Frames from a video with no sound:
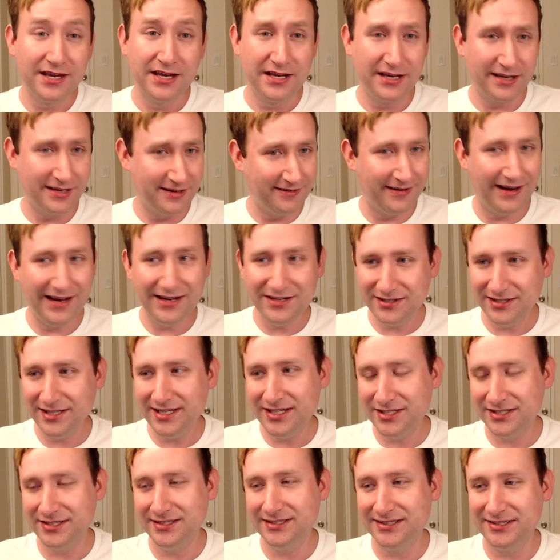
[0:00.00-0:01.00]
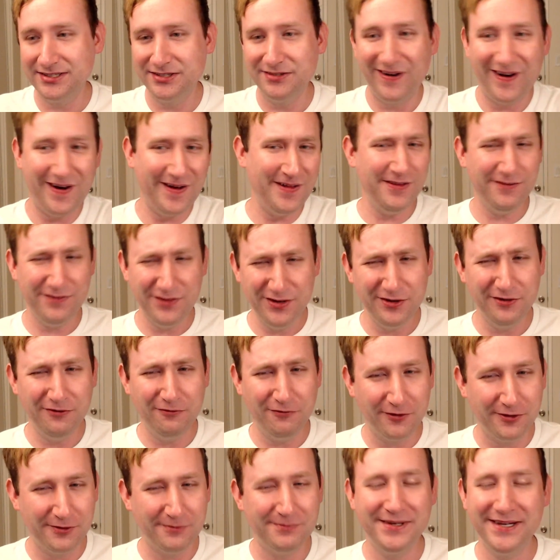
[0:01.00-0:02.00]
Congratulations to all of you
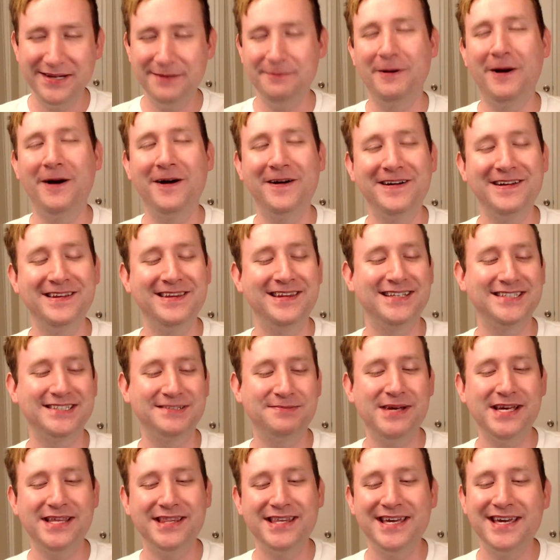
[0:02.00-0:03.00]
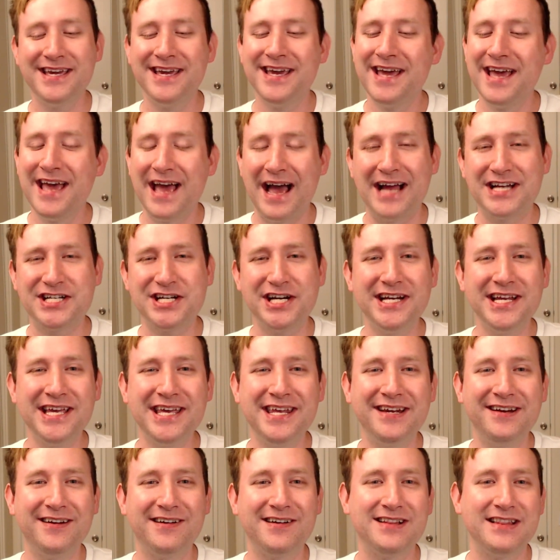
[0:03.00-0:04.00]
for being a part of this. Mainly, I tried to hit
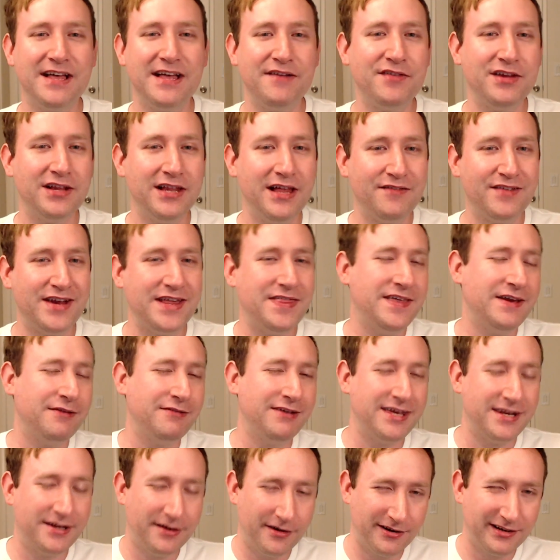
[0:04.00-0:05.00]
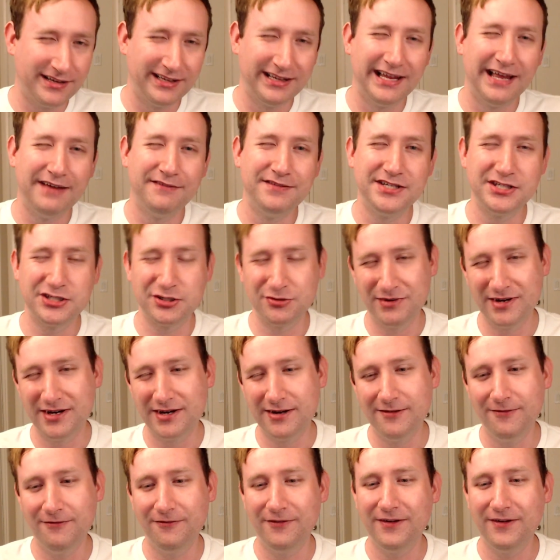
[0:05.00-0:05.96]
it on 11:11. I think we hit it on 11:12.